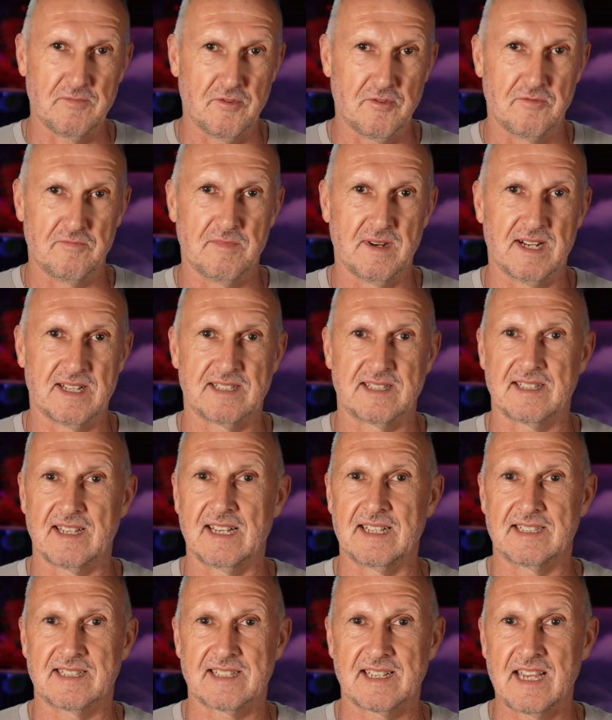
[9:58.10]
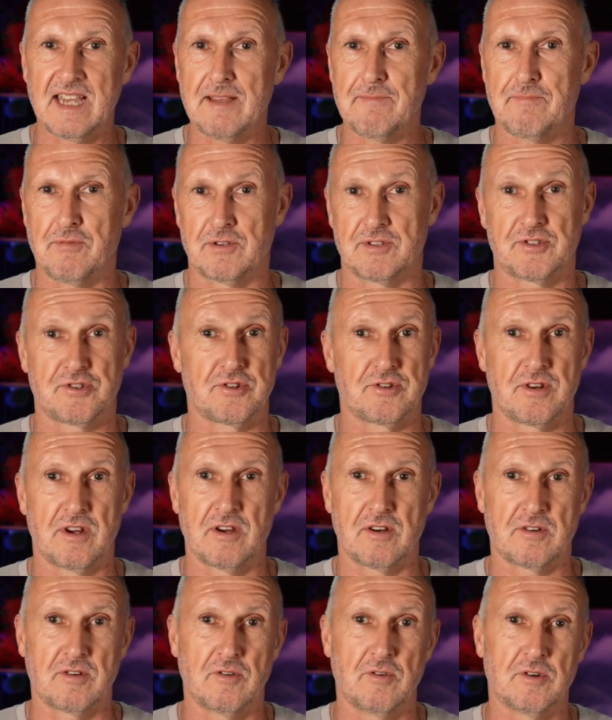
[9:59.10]
movements and ski posture
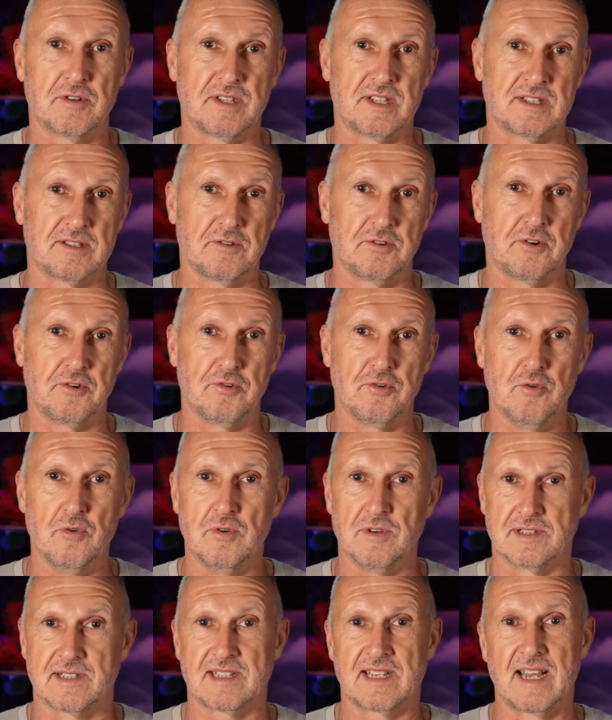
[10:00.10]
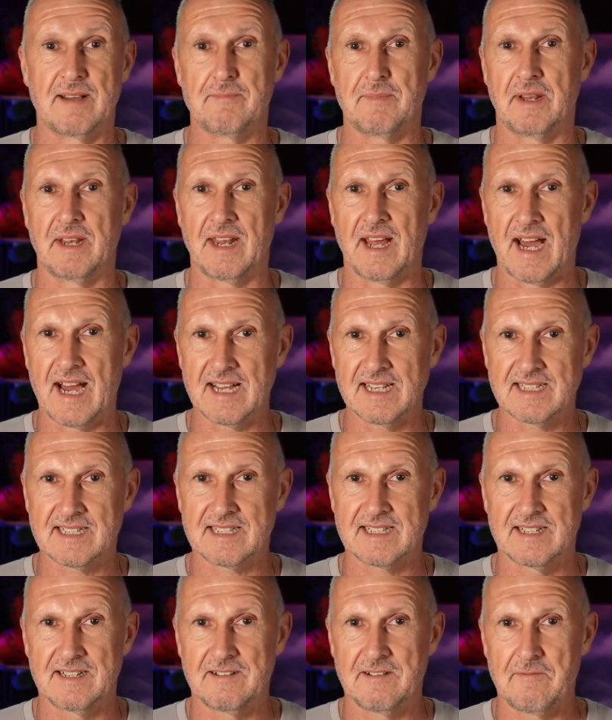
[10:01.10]
according to the rules can be
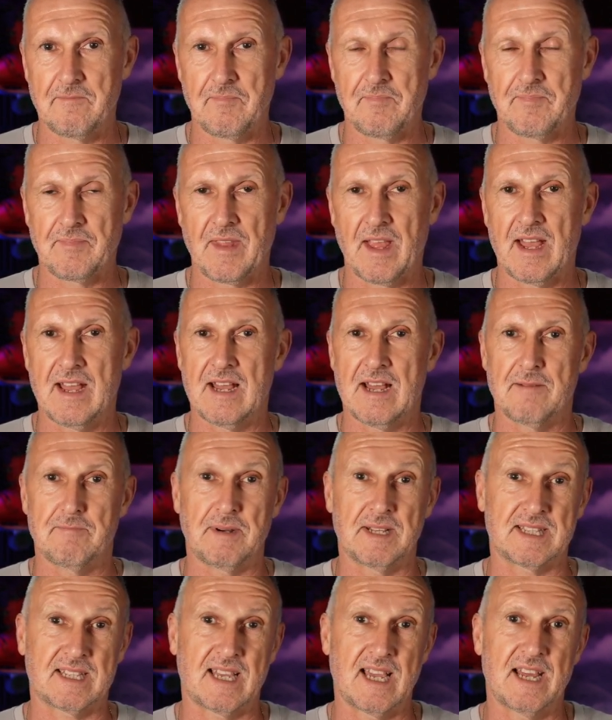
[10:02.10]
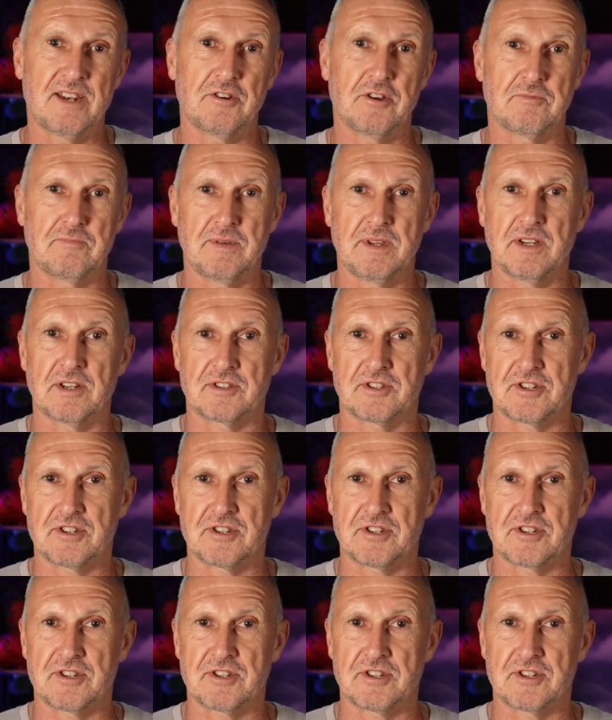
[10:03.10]
nice, but cannot be a